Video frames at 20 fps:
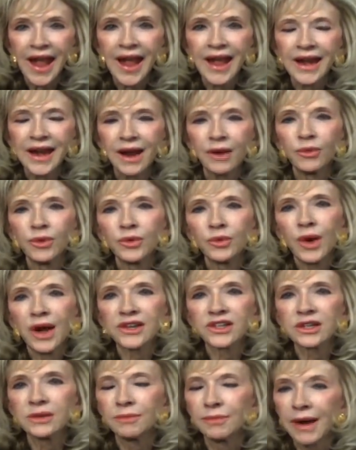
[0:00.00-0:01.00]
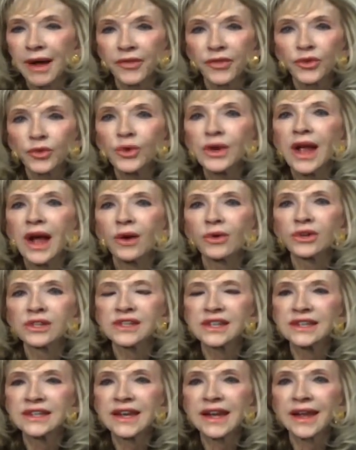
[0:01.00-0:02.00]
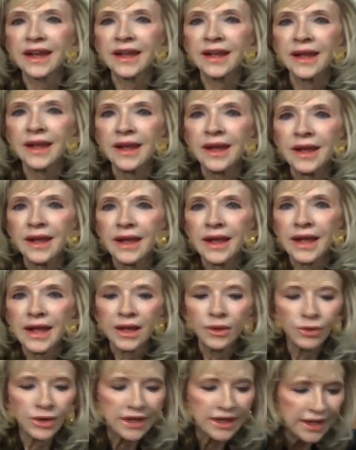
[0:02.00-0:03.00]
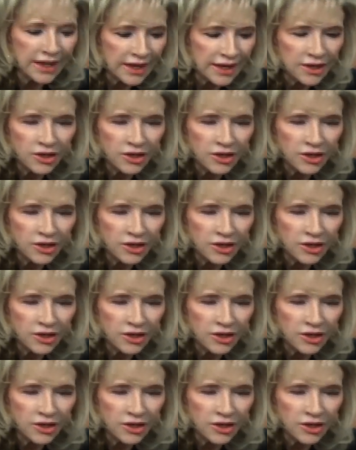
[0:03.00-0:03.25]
And I would watch him about 3 hours a day. He would get